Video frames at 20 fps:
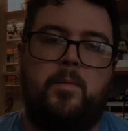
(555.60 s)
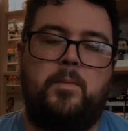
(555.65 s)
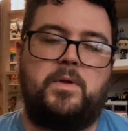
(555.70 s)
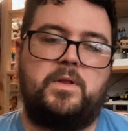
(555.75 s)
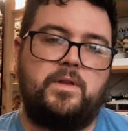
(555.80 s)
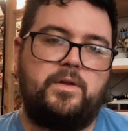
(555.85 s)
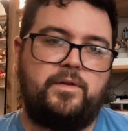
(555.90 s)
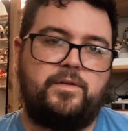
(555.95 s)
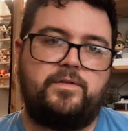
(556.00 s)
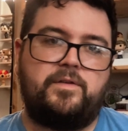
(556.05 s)
but
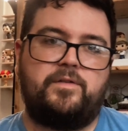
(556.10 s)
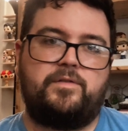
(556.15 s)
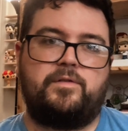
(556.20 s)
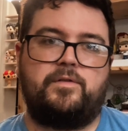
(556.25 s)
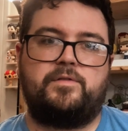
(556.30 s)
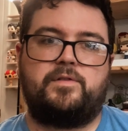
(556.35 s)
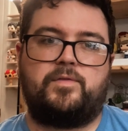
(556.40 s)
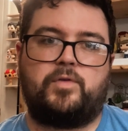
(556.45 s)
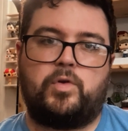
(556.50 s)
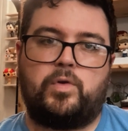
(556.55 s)
Little
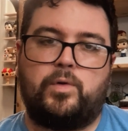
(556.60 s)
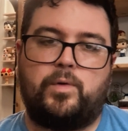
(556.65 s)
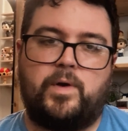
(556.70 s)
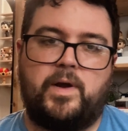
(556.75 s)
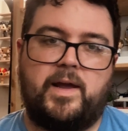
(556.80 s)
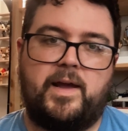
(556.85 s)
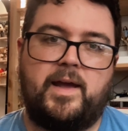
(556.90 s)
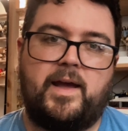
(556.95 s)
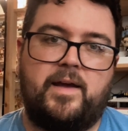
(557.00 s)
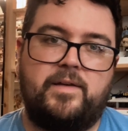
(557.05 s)
Sisters of
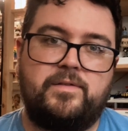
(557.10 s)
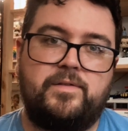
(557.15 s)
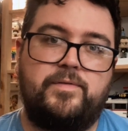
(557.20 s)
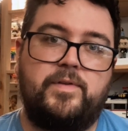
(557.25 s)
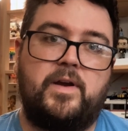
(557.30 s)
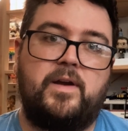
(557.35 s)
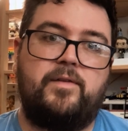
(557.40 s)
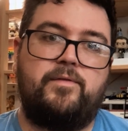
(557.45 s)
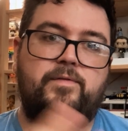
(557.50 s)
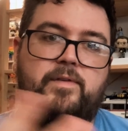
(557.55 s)
Eluria has a
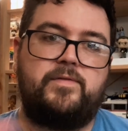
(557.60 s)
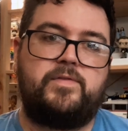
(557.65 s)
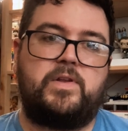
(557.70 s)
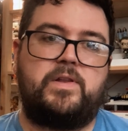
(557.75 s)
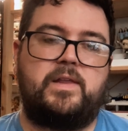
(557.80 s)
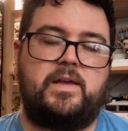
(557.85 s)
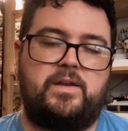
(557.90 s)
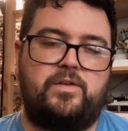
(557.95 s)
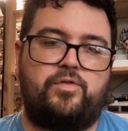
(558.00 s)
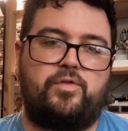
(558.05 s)
very
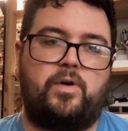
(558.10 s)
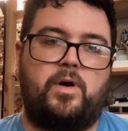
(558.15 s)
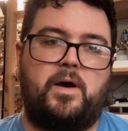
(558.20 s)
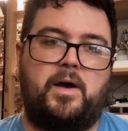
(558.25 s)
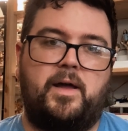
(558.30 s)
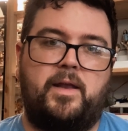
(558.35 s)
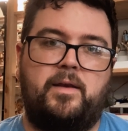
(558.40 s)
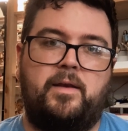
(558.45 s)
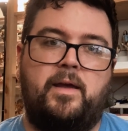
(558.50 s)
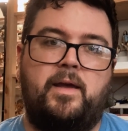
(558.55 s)
vividly
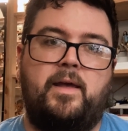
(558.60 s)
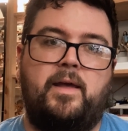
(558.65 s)
drawn,